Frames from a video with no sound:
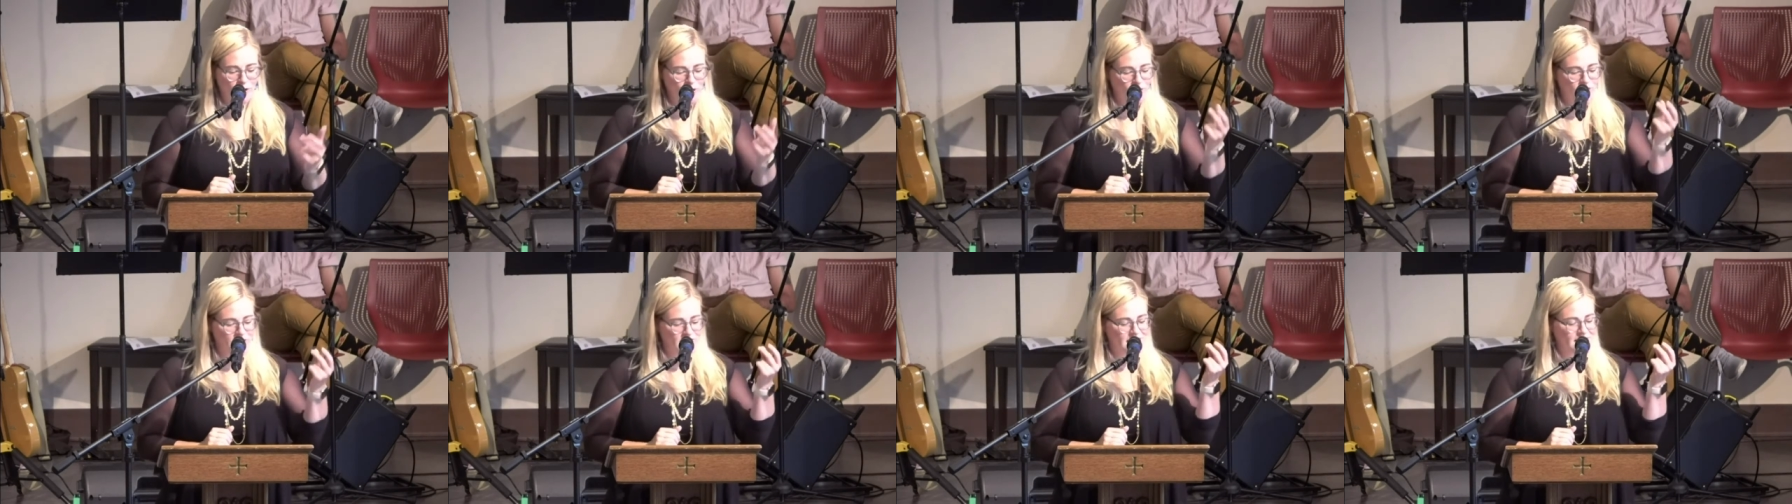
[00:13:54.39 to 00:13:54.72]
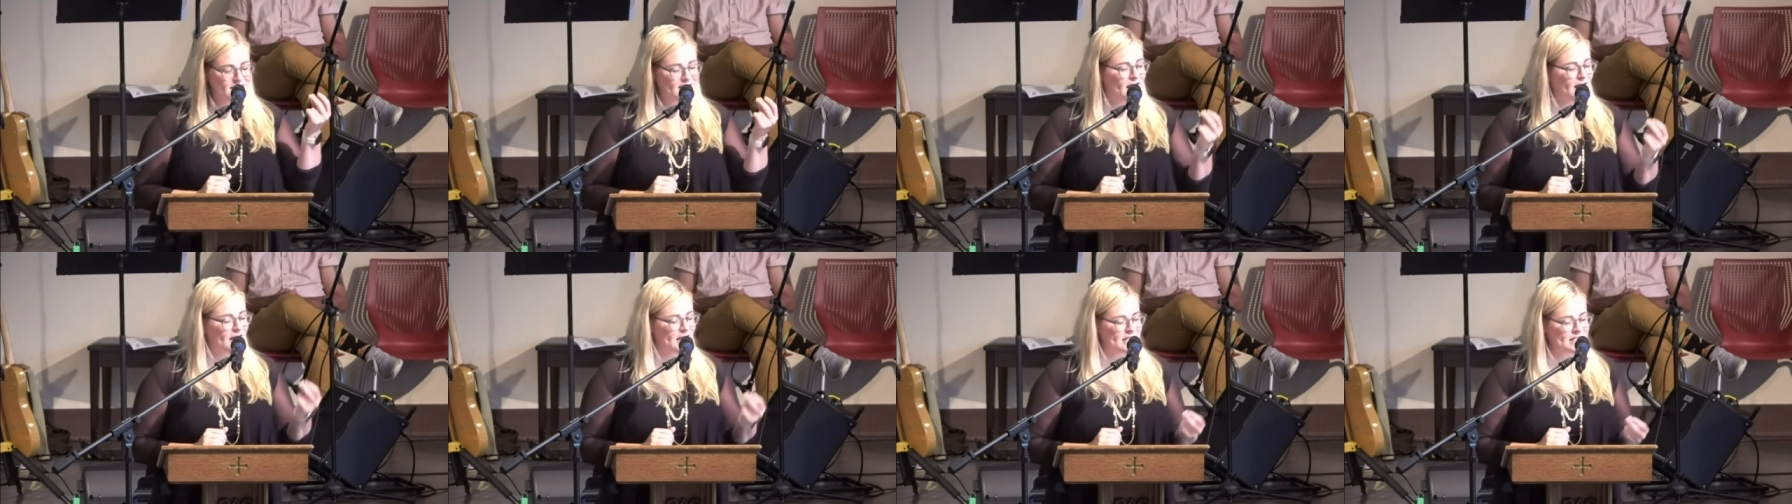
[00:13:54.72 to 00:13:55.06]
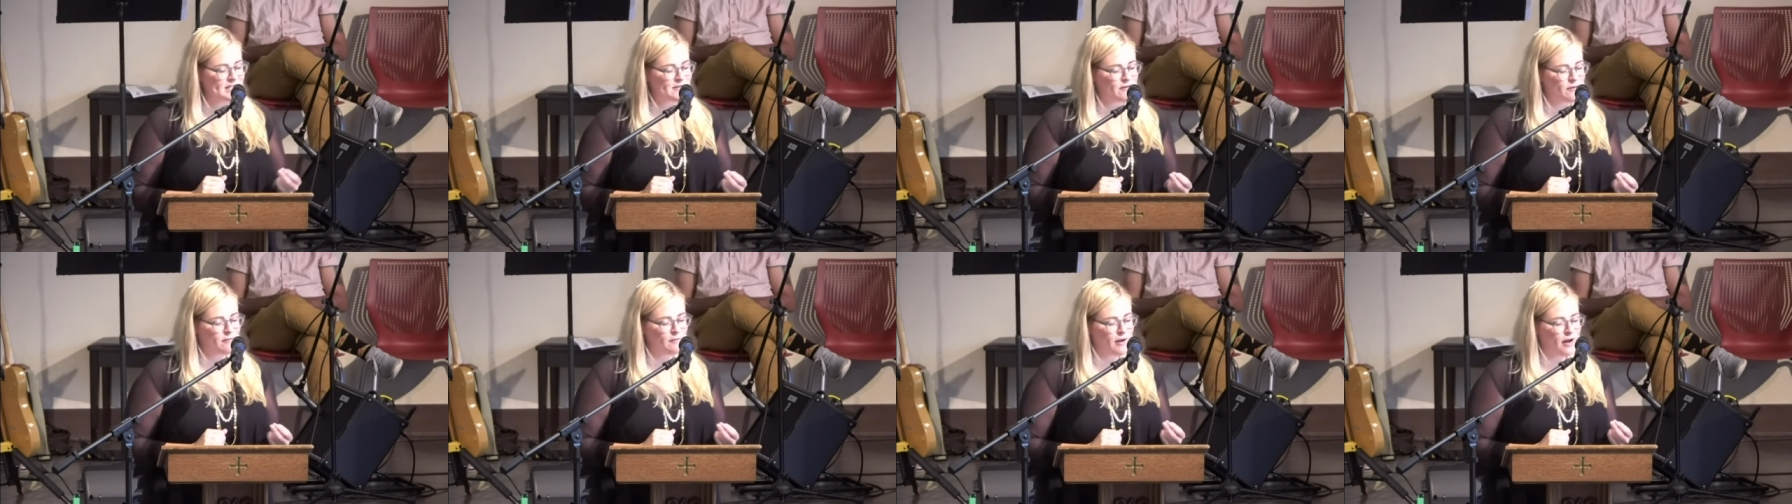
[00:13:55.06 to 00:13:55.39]
We are the
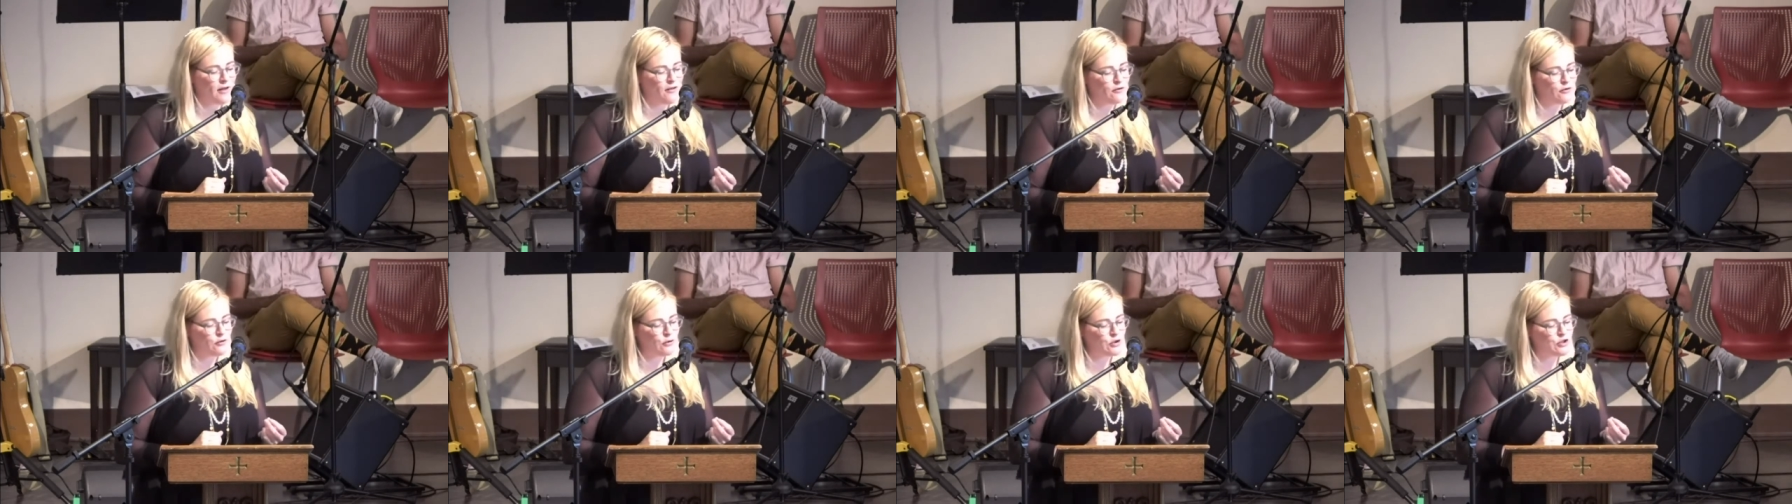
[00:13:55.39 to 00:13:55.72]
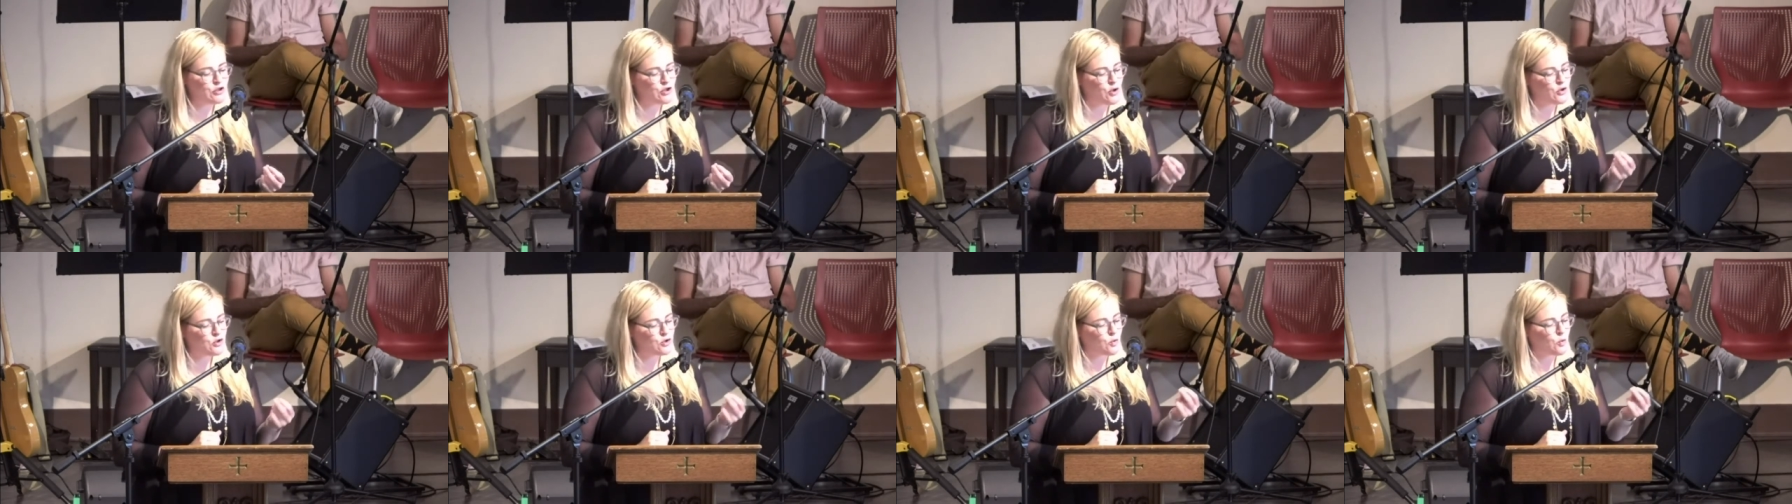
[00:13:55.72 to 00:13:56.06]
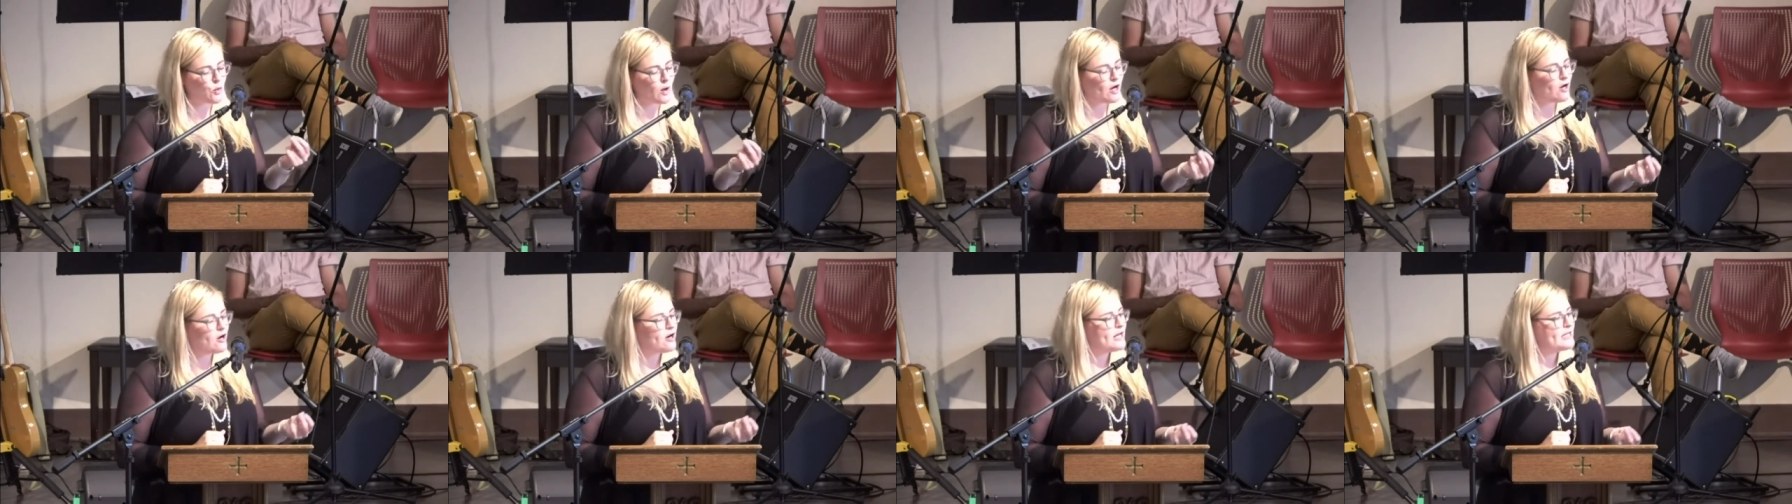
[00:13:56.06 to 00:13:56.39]
sons of a mother who chose
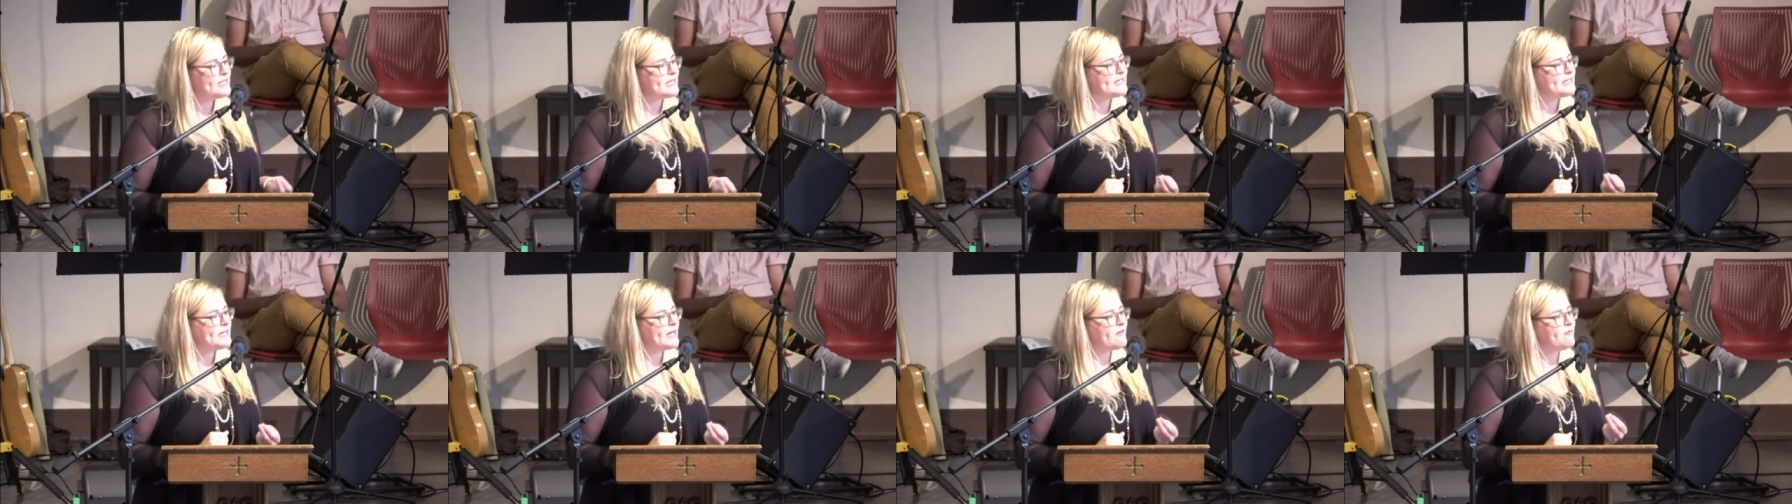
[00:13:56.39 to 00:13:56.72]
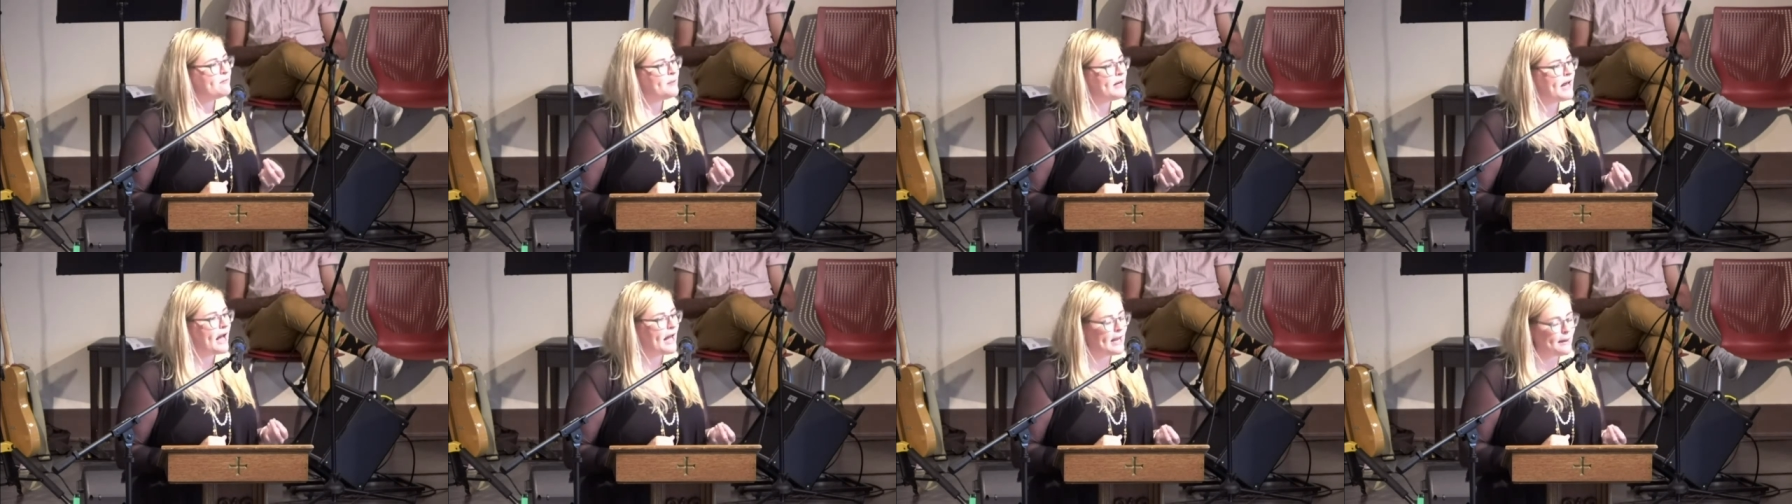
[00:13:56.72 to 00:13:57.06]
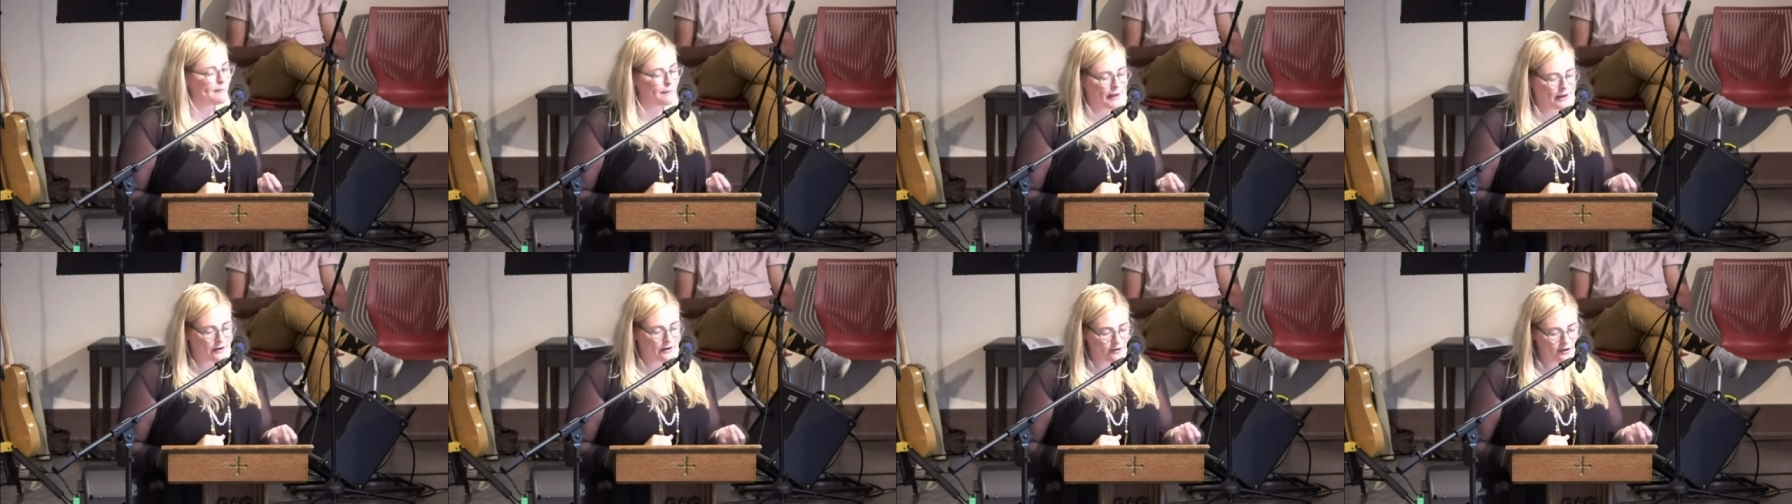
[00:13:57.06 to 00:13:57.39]
awareness instead of
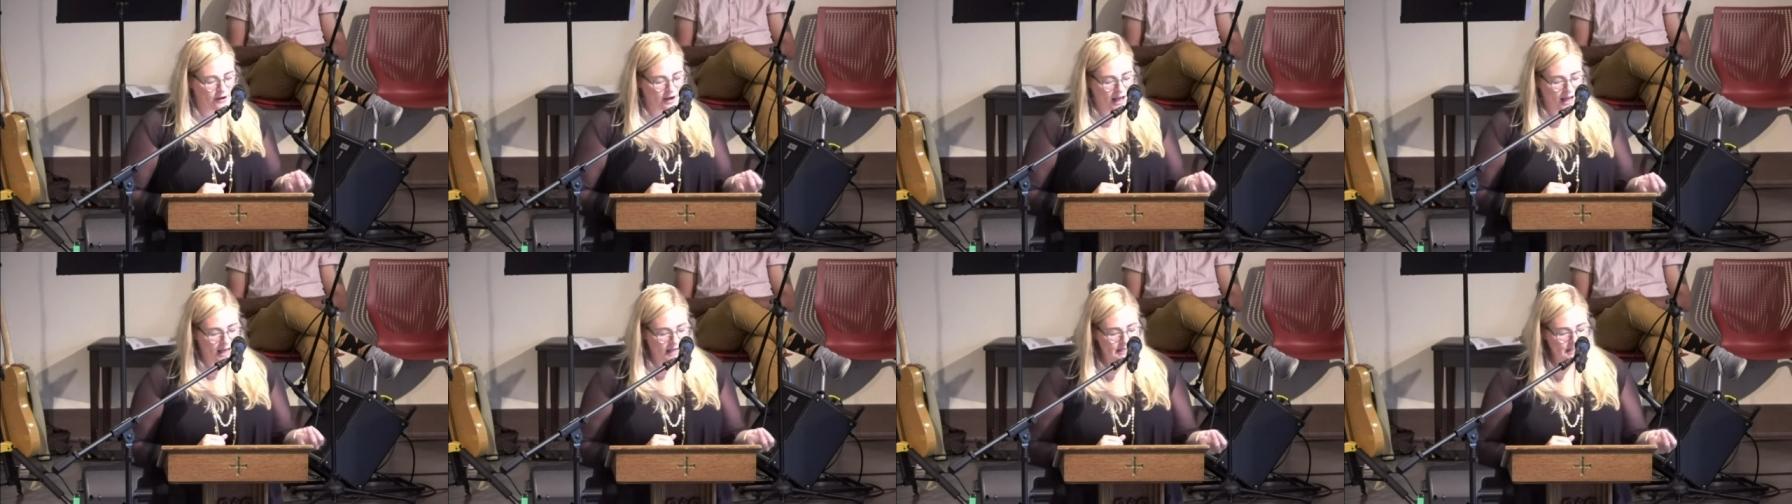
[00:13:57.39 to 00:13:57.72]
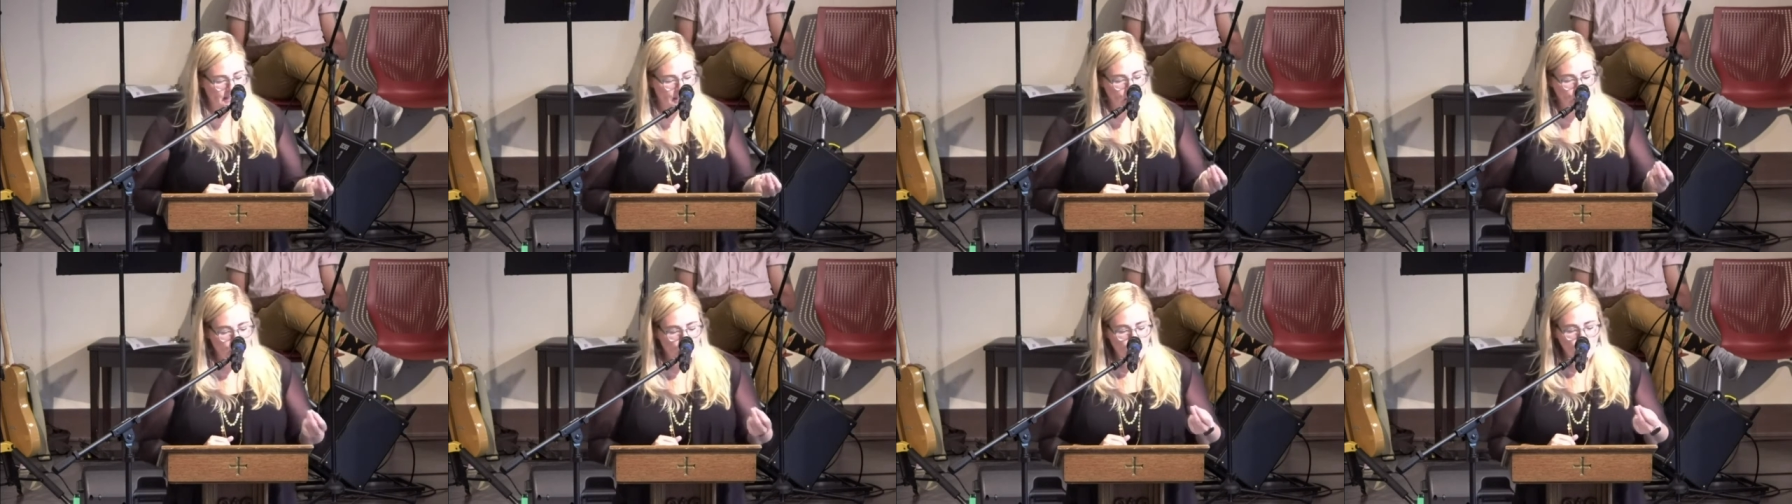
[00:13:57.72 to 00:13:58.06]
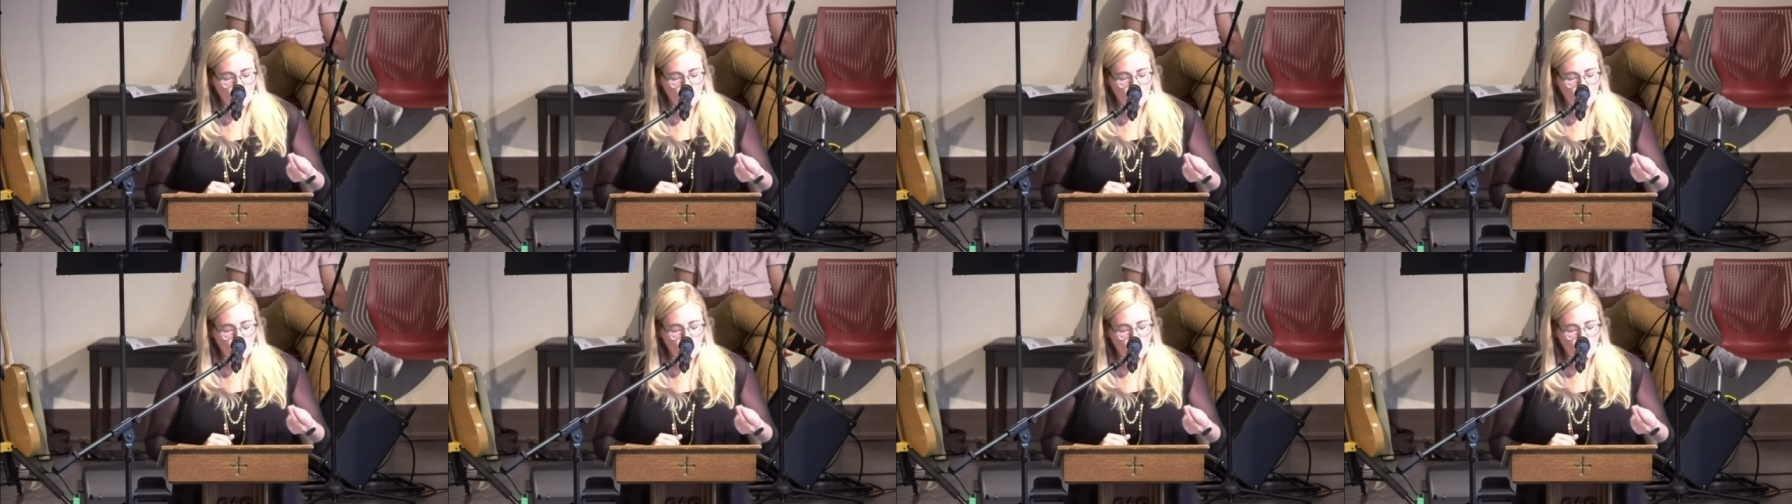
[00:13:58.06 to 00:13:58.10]
benighted paradise.